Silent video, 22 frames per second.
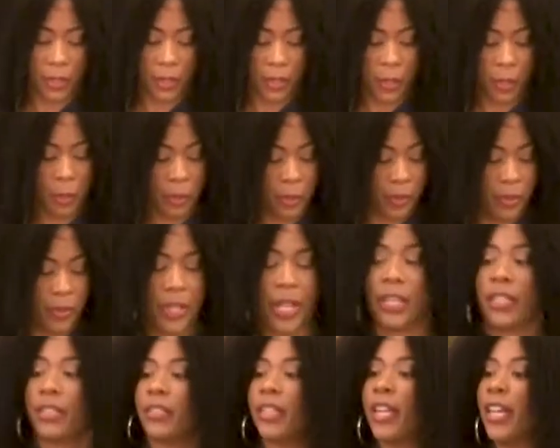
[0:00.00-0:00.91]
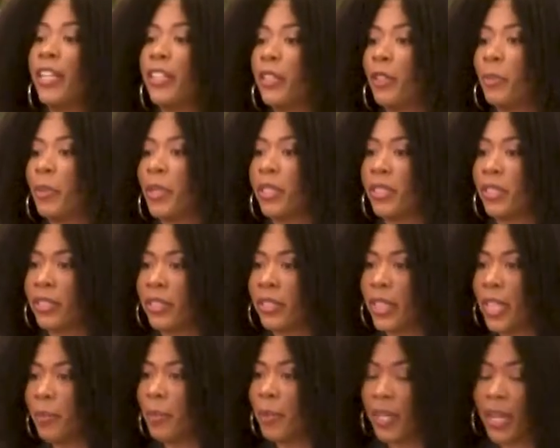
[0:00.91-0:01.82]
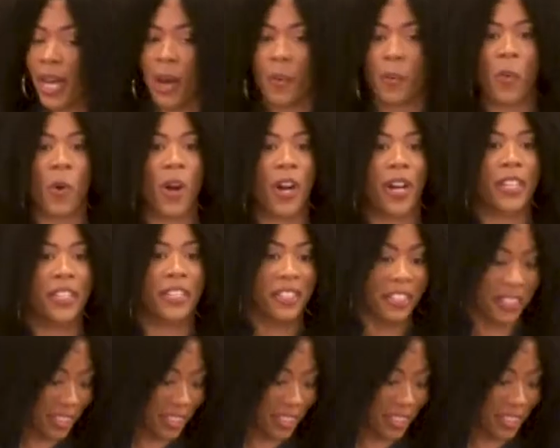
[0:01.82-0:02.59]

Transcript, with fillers: Oh, I, thank you, Minister Deb. I got one.